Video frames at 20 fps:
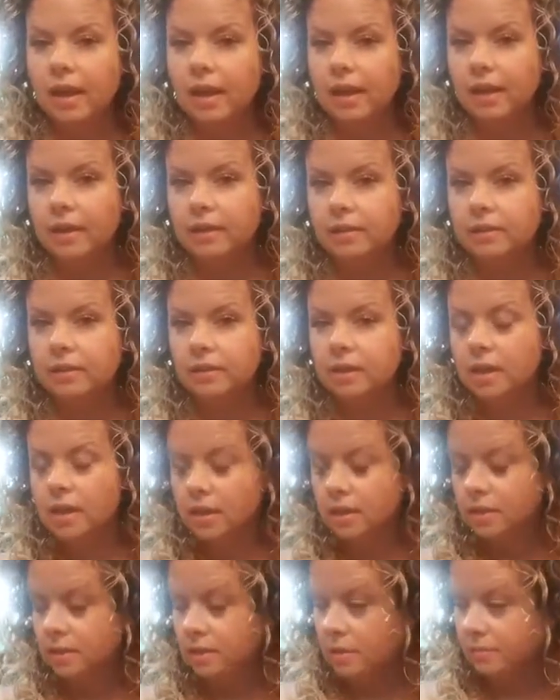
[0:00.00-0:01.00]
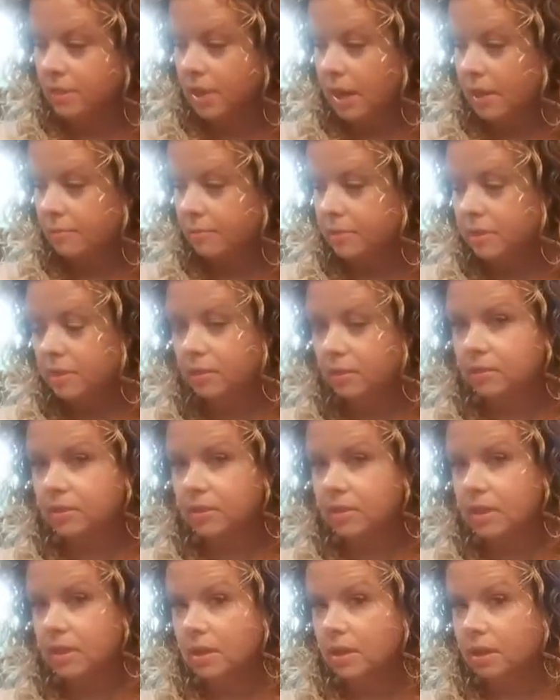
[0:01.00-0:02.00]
And sometimes you'll see